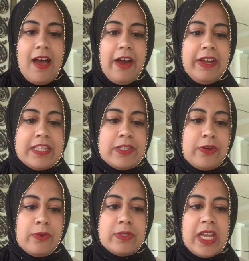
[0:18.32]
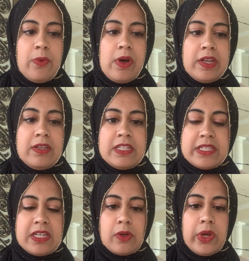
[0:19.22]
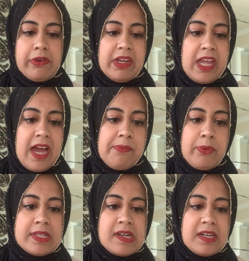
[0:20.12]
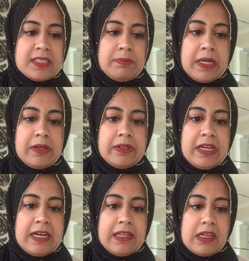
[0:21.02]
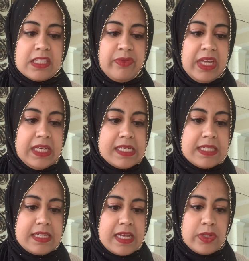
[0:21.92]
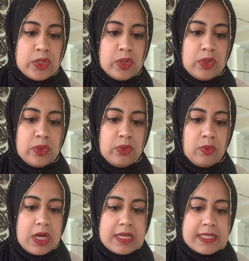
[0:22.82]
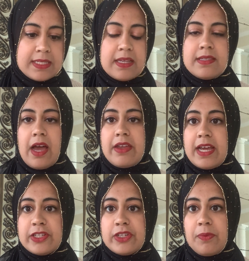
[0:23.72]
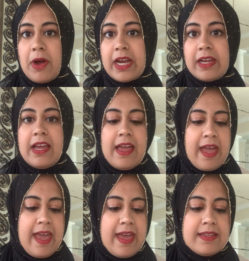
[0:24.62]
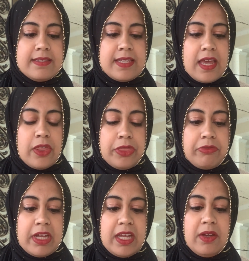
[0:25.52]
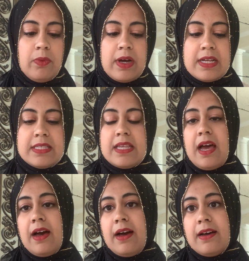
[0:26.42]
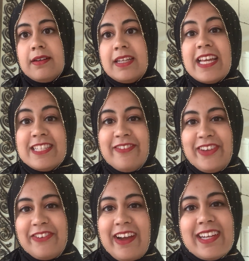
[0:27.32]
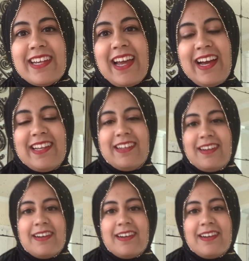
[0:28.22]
All right, so day 1, just a quick recap. We talked about Las Vegas. Day 2 was Zion National Park, and day 3 was ATV riding at